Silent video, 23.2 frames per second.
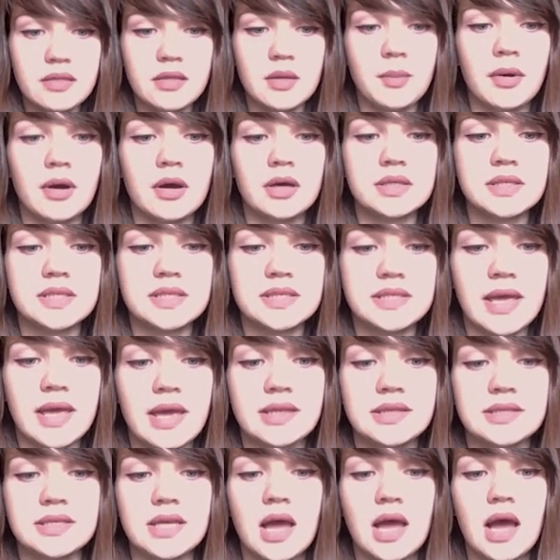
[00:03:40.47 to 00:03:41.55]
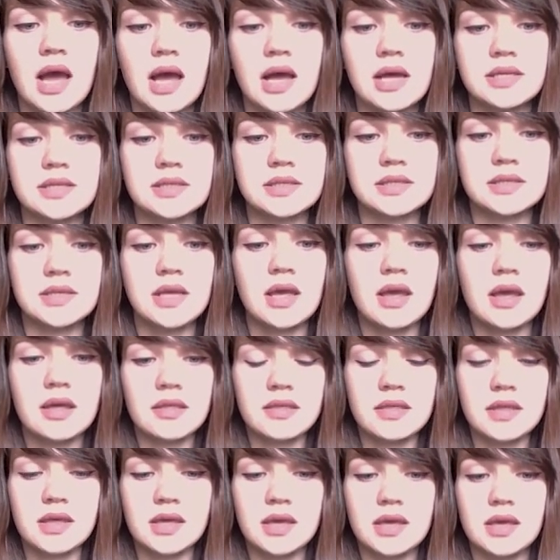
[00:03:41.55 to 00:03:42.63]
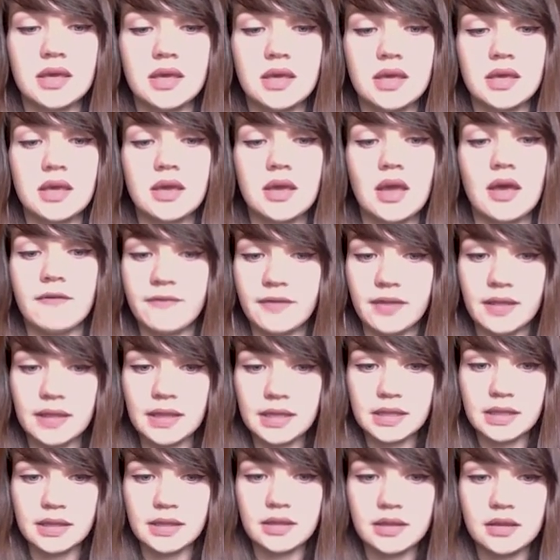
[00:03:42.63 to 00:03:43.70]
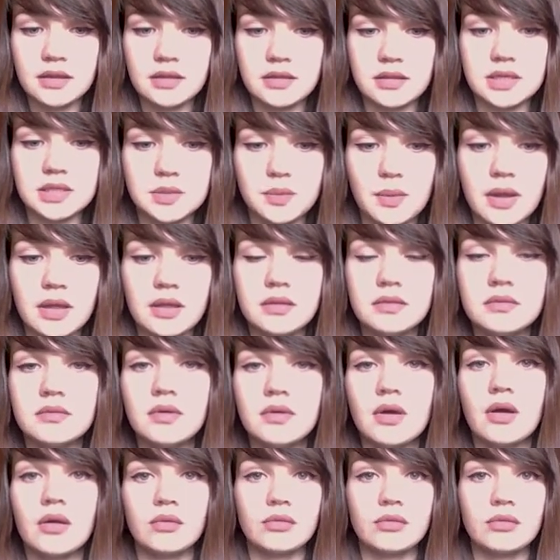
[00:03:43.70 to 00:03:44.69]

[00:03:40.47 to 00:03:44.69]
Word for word: the bot sends us the affiliate link, this one,